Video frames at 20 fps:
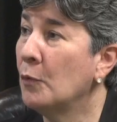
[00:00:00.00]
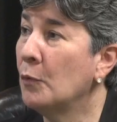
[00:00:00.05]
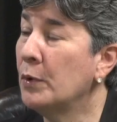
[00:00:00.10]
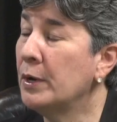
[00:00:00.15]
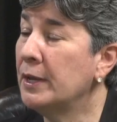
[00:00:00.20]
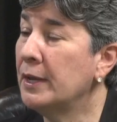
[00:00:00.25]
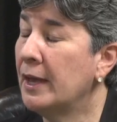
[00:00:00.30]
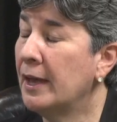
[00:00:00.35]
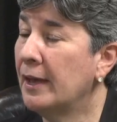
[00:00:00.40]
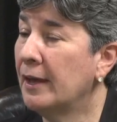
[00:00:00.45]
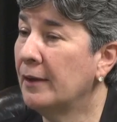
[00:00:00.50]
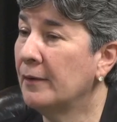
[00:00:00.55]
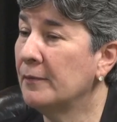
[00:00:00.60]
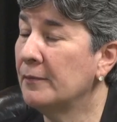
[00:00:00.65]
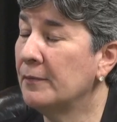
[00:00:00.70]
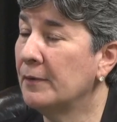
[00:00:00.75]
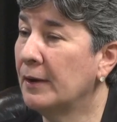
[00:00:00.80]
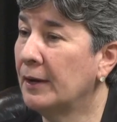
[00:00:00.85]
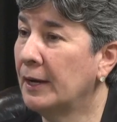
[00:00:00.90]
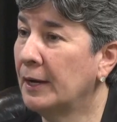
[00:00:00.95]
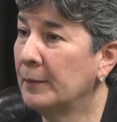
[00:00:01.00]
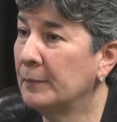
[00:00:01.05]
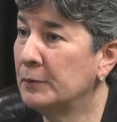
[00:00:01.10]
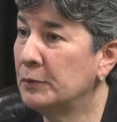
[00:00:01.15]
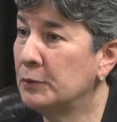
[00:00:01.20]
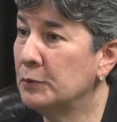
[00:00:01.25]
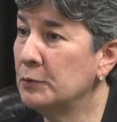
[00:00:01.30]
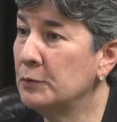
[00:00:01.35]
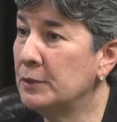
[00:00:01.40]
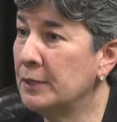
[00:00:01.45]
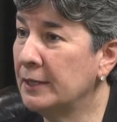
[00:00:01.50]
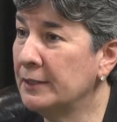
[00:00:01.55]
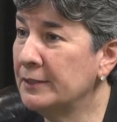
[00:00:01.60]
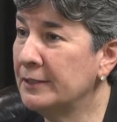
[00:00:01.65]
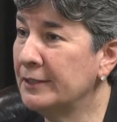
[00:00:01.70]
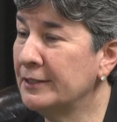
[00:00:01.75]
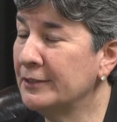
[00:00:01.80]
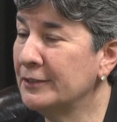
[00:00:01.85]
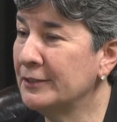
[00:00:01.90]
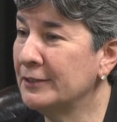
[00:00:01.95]
We have um, two
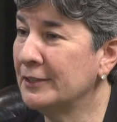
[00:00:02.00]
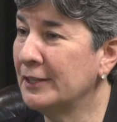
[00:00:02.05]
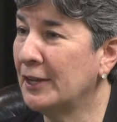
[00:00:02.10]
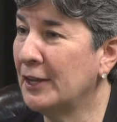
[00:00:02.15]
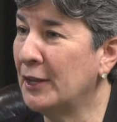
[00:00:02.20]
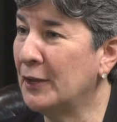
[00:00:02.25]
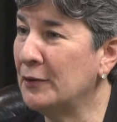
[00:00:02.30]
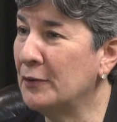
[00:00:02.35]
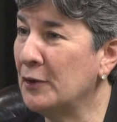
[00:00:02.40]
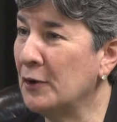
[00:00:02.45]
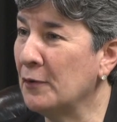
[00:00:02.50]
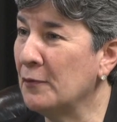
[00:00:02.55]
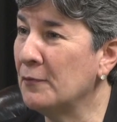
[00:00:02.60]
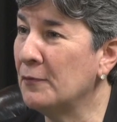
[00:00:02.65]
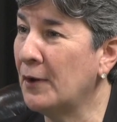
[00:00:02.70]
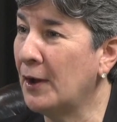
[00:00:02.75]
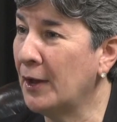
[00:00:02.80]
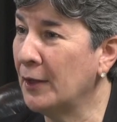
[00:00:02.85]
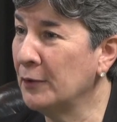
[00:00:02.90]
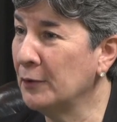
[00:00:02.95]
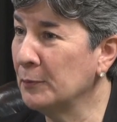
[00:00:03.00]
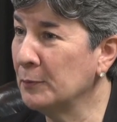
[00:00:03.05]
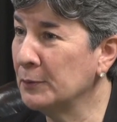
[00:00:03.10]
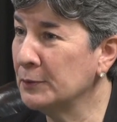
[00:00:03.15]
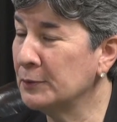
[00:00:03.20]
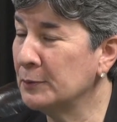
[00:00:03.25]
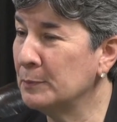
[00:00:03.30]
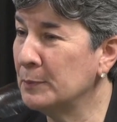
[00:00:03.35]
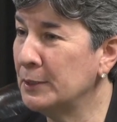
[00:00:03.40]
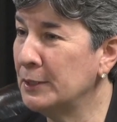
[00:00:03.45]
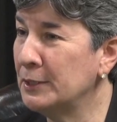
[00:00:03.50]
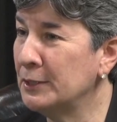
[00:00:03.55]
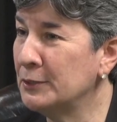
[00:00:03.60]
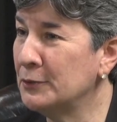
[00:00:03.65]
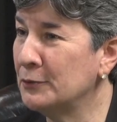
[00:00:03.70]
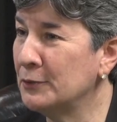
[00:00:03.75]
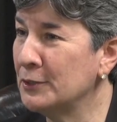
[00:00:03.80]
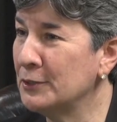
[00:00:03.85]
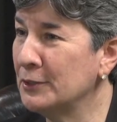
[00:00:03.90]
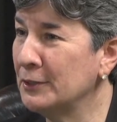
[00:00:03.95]
dentists, and their father was a
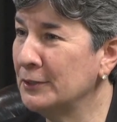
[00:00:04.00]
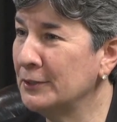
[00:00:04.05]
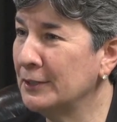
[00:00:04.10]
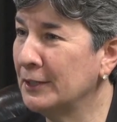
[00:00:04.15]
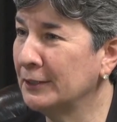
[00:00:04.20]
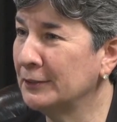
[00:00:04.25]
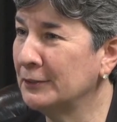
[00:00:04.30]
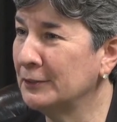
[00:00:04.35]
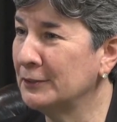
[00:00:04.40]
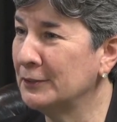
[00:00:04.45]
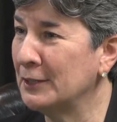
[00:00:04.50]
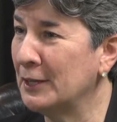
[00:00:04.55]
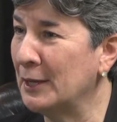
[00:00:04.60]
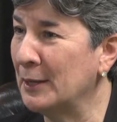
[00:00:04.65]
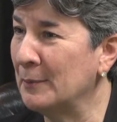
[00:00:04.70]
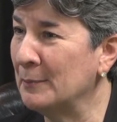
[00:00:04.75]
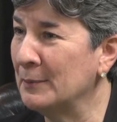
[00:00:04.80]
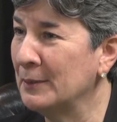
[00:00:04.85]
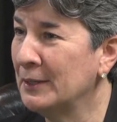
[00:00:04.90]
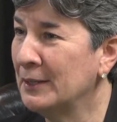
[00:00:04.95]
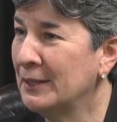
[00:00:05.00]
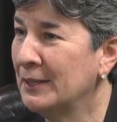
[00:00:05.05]
pediatrician, Dr. Tom